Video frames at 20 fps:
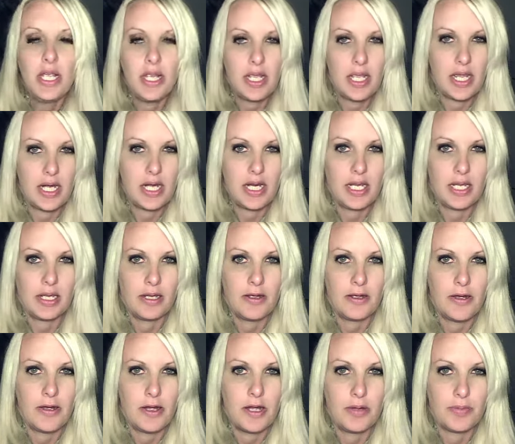getting
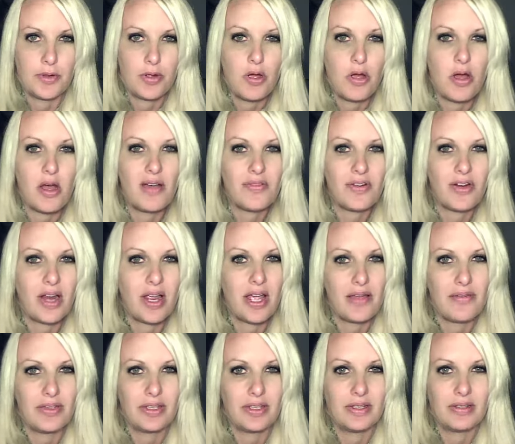um, a cough, or
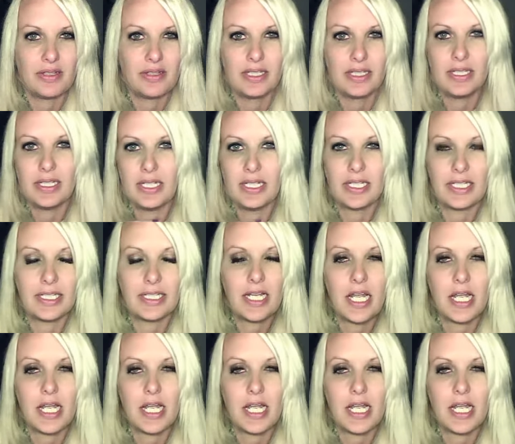having like any